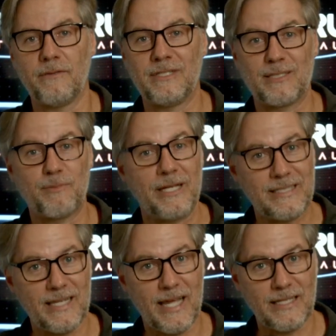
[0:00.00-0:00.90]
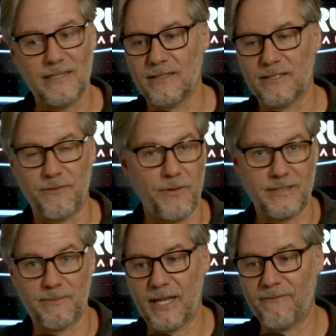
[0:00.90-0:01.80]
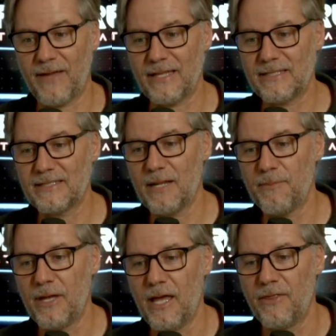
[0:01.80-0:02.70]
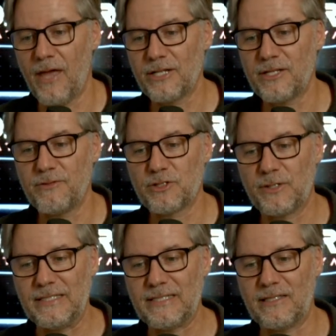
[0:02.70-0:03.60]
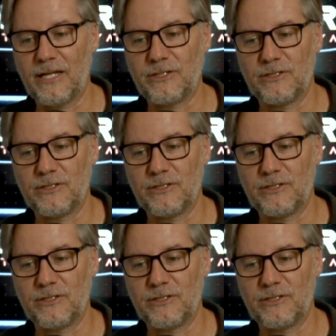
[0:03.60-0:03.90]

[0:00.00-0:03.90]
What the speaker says: displays connected, if you've got some kind of fancy setup, they actually have a screen selector.